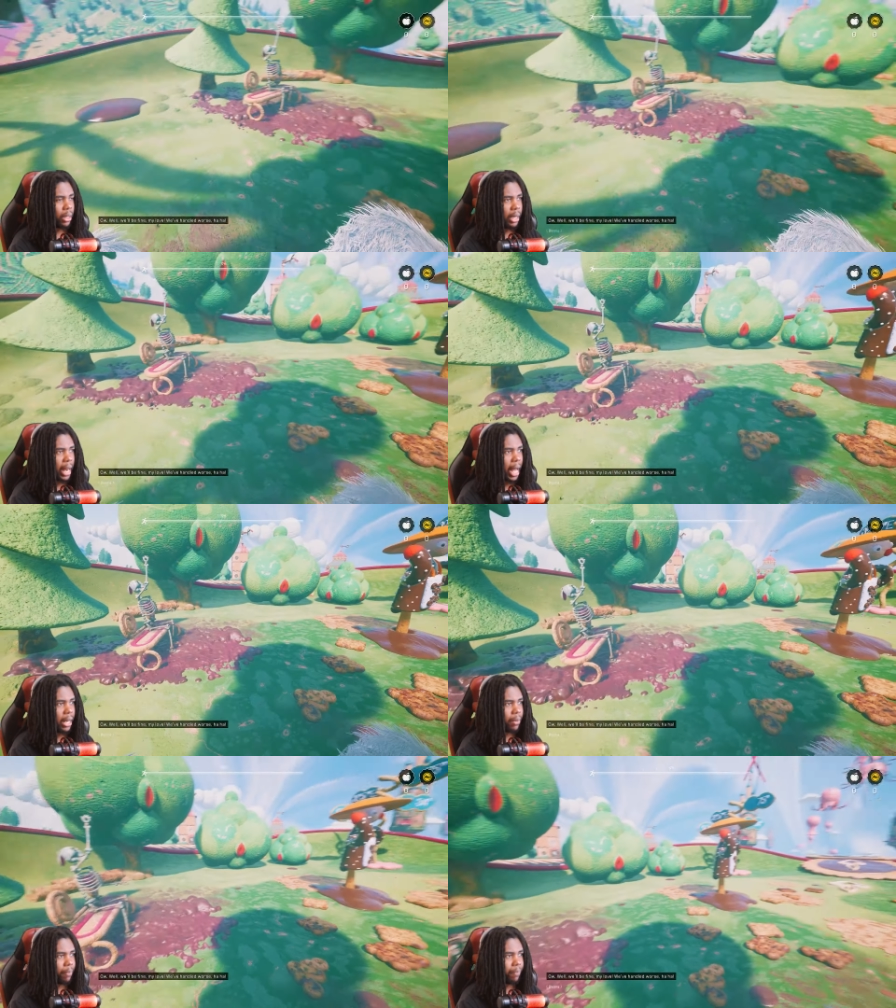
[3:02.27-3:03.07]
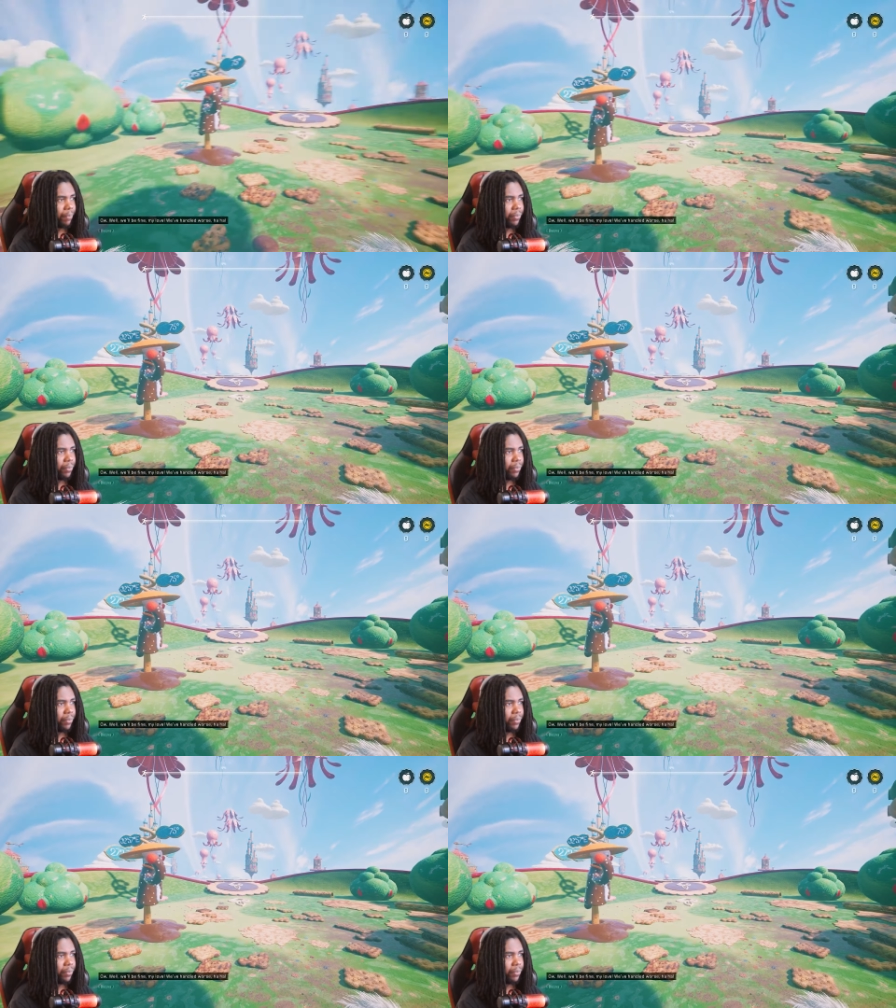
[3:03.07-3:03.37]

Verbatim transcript: We've not worse.